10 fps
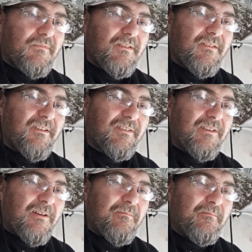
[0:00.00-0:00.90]
I like
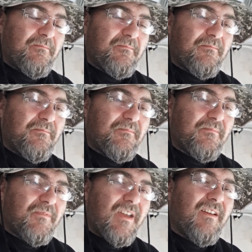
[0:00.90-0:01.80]
that.
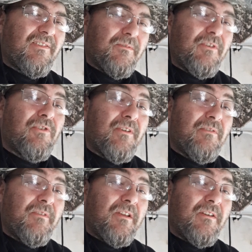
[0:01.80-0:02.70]
Guys, if you enjoyed
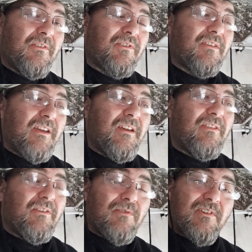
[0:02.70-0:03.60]
the videos, okay,
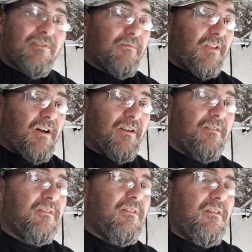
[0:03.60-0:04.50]
this is just a vlog.
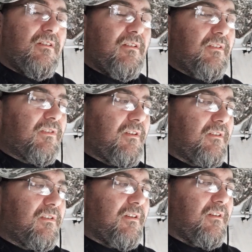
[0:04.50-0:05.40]
It's not
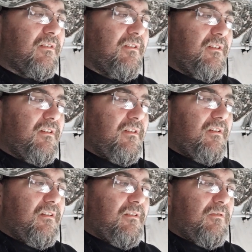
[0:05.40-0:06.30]

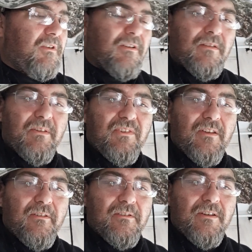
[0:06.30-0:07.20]
what you're going to be seeing
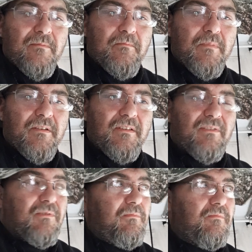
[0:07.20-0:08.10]
all the time, but
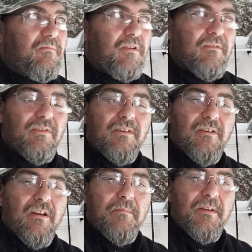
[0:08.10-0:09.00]
it's obviously a
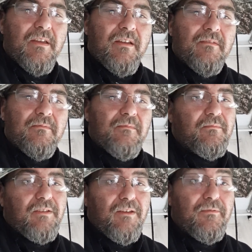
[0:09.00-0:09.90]
crappy day, and
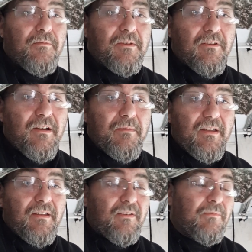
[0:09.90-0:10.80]
Can't film on the crappy
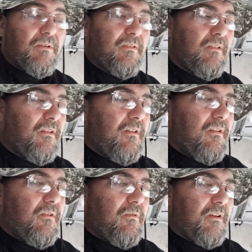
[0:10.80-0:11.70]
days, but
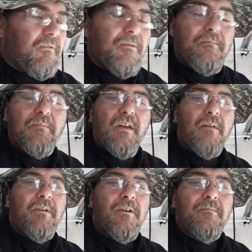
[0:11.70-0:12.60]
whatever.
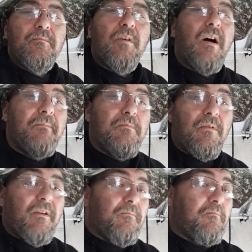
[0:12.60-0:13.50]
I'm here. I'm your
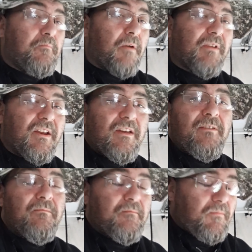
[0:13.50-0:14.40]
boy, Pumpkinhead.
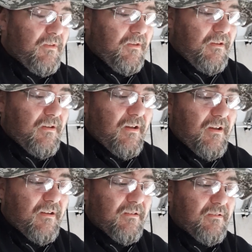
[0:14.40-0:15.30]

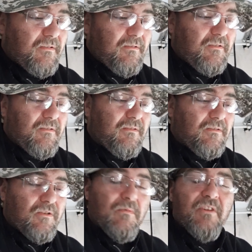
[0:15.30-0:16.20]

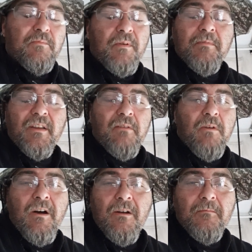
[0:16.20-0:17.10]
You're watching Pumpkinhead
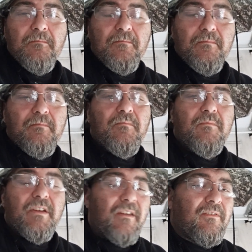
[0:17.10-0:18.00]
Raw.
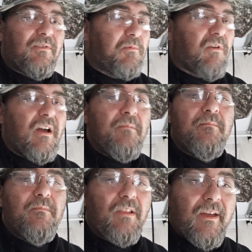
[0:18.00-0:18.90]
Again, subscribe,
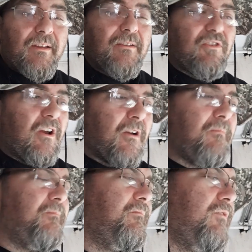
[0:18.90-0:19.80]
like, share,
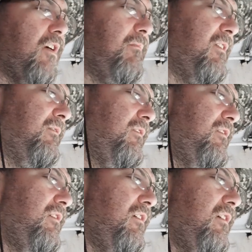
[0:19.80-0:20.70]
comment.
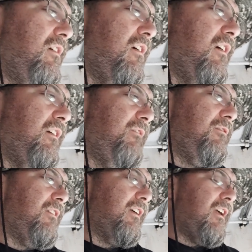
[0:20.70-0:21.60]
If you
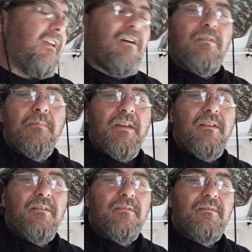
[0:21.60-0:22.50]
like hanging out with
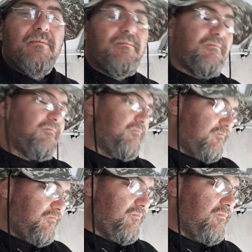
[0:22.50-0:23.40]
me,
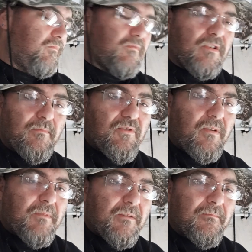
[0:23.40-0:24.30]
come
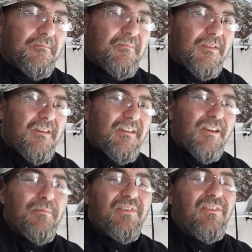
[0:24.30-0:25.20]
join me.
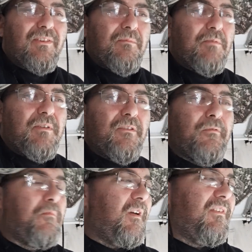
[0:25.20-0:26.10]
Come see some of the
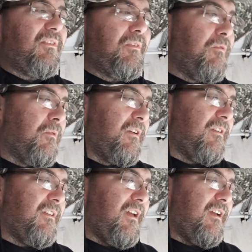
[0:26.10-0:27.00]
beautiful places of
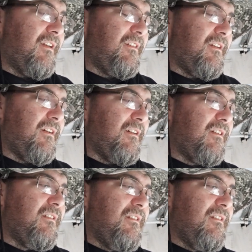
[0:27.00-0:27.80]
Oregon, and